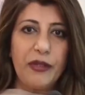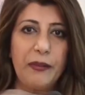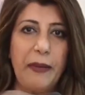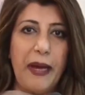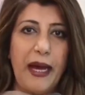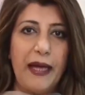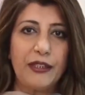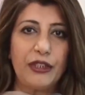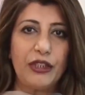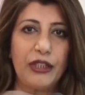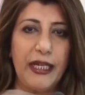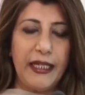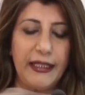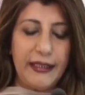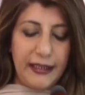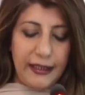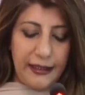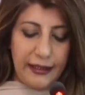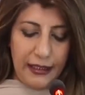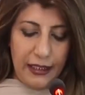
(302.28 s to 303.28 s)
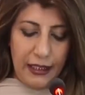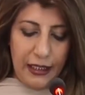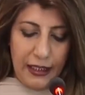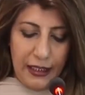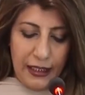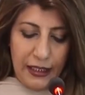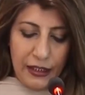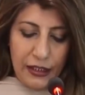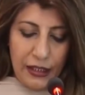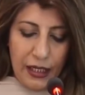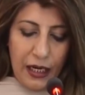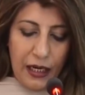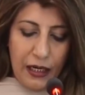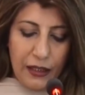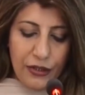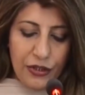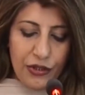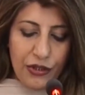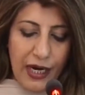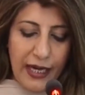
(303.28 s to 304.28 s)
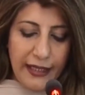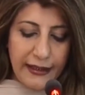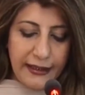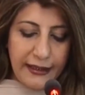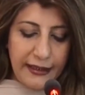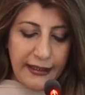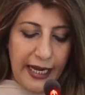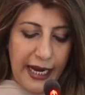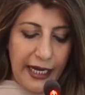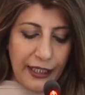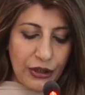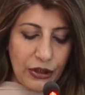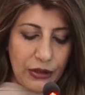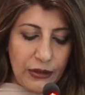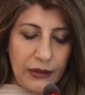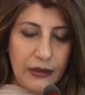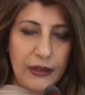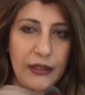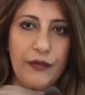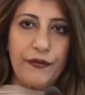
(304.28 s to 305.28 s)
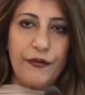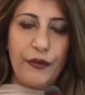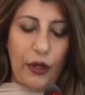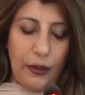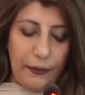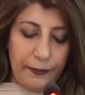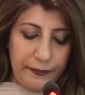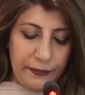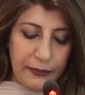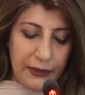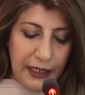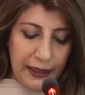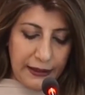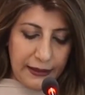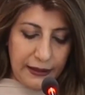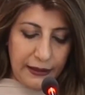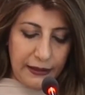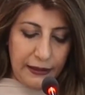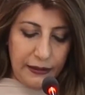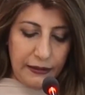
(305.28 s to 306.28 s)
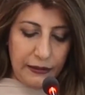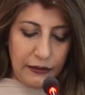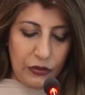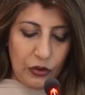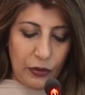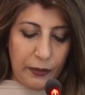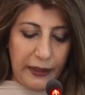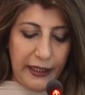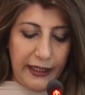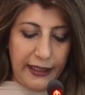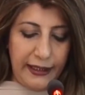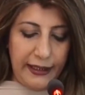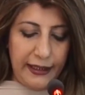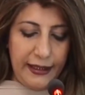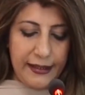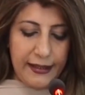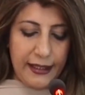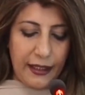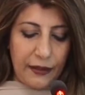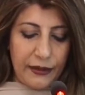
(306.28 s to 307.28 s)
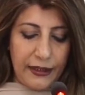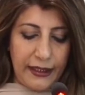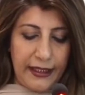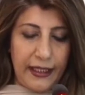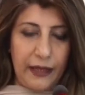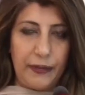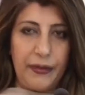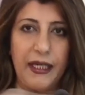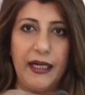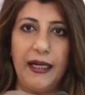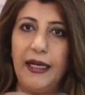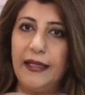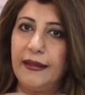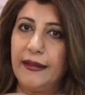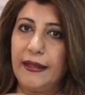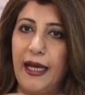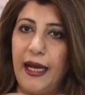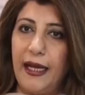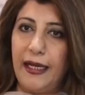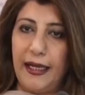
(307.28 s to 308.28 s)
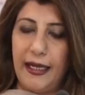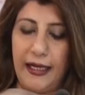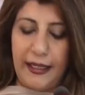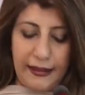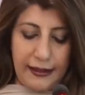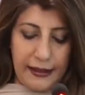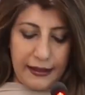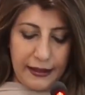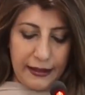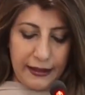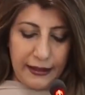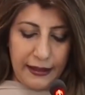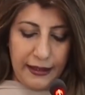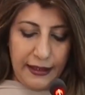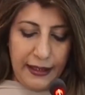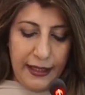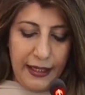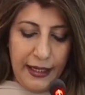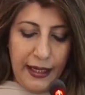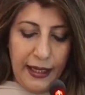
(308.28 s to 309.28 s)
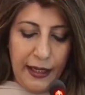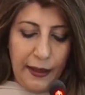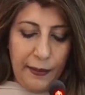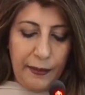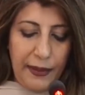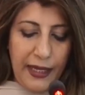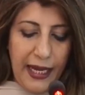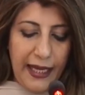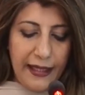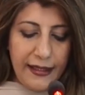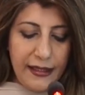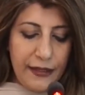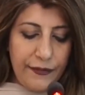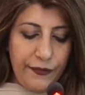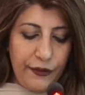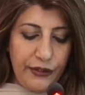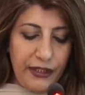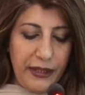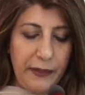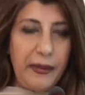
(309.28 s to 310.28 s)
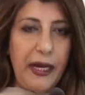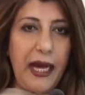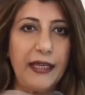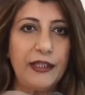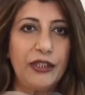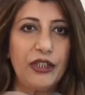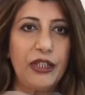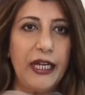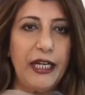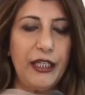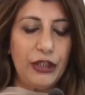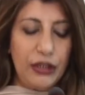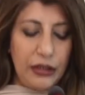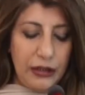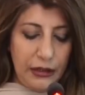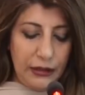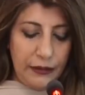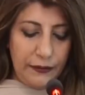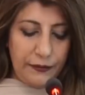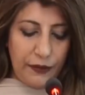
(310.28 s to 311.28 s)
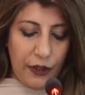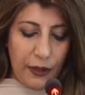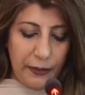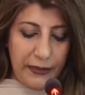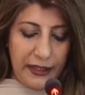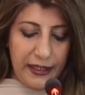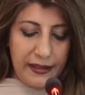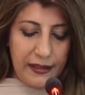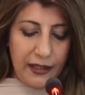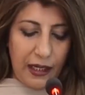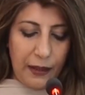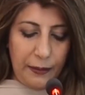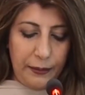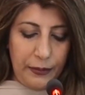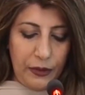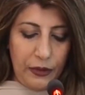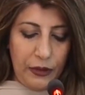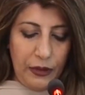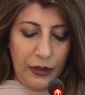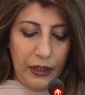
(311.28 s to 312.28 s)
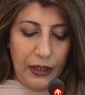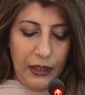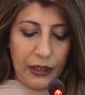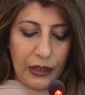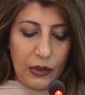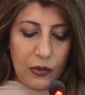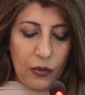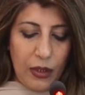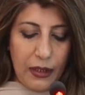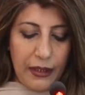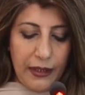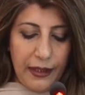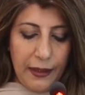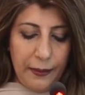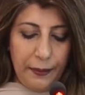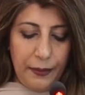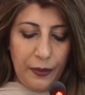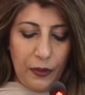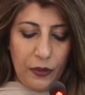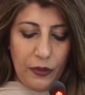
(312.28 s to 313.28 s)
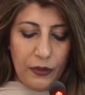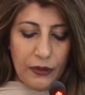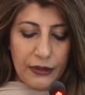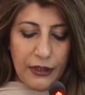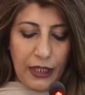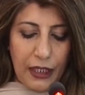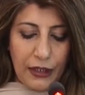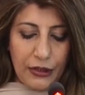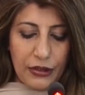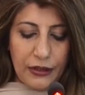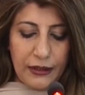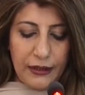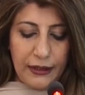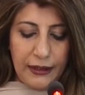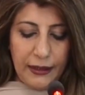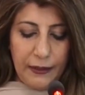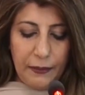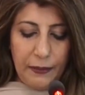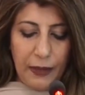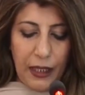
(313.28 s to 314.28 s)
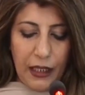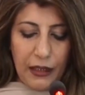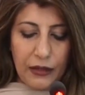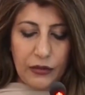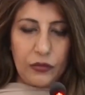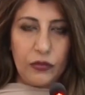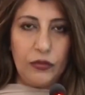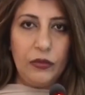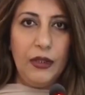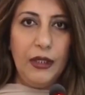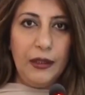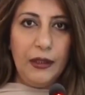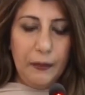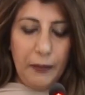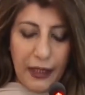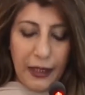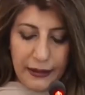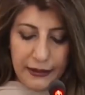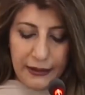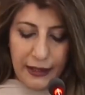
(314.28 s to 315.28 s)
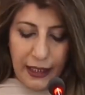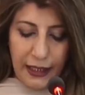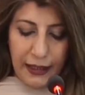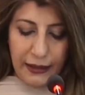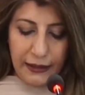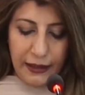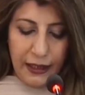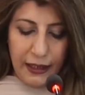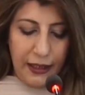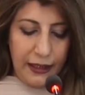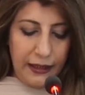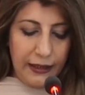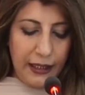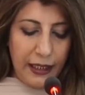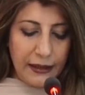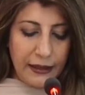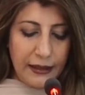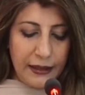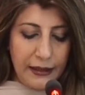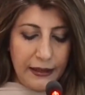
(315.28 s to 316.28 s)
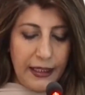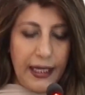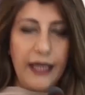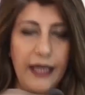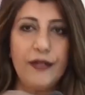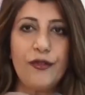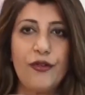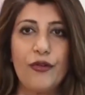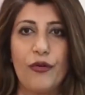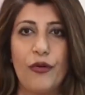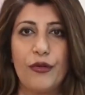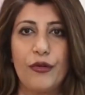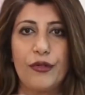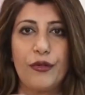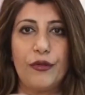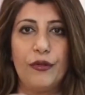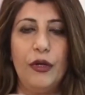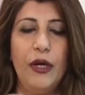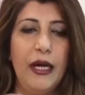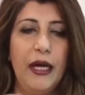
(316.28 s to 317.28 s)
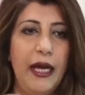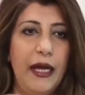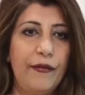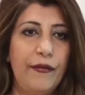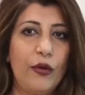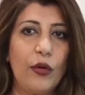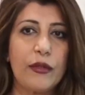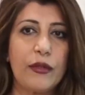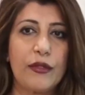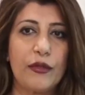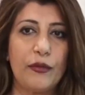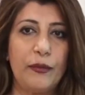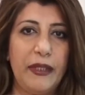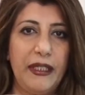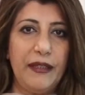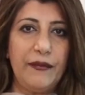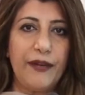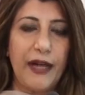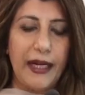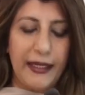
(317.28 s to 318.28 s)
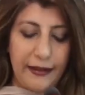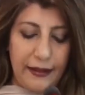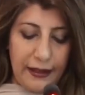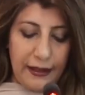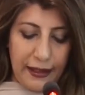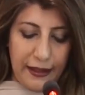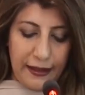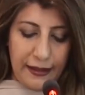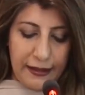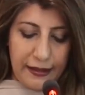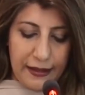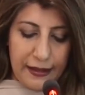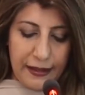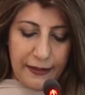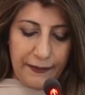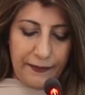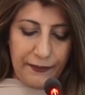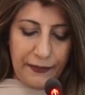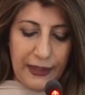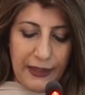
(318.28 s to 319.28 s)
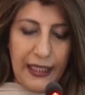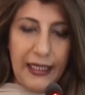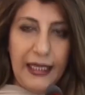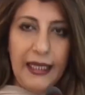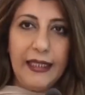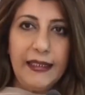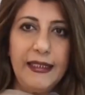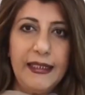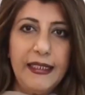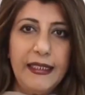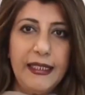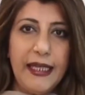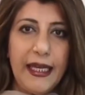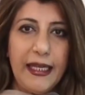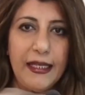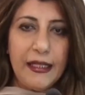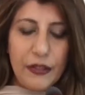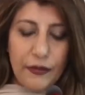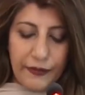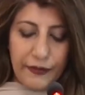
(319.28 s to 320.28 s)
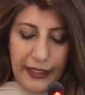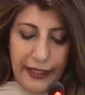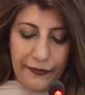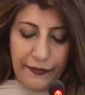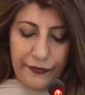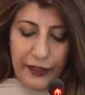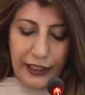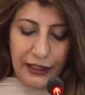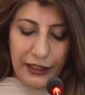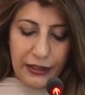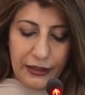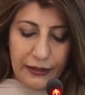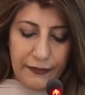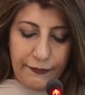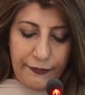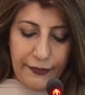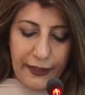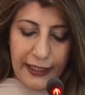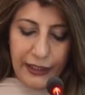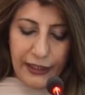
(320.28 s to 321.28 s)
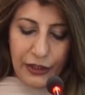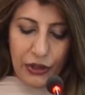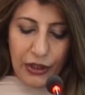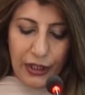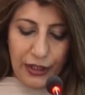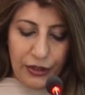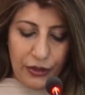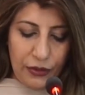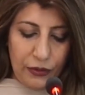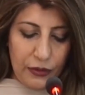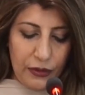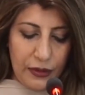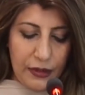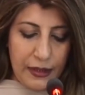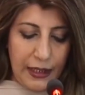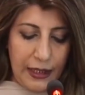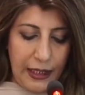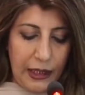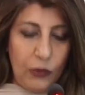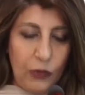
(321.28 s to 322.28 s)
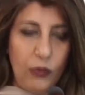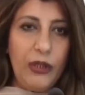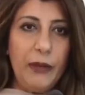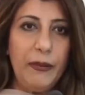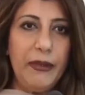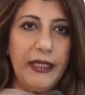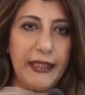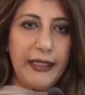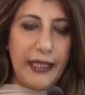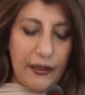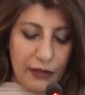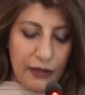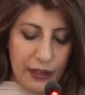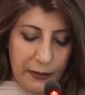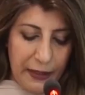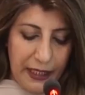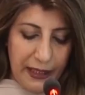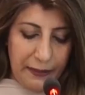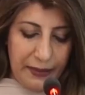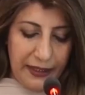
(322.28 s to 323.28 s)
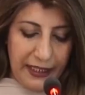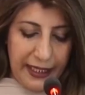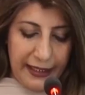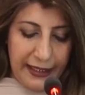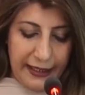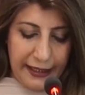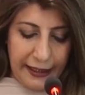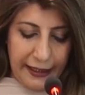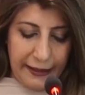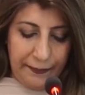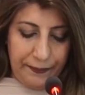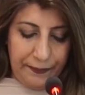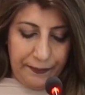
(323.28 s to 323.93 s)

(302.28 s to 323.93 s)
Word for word: repatriated our stranded nationals from Qatar, Dubai, Saudi Arabia, and Thailand. Plans for repatriation from Istanbul, Kuala Lumpur, Tashkent, Baku, Baghdad, London, and Toronto have also been finalized. Details of their flight schedules will be announced by PIA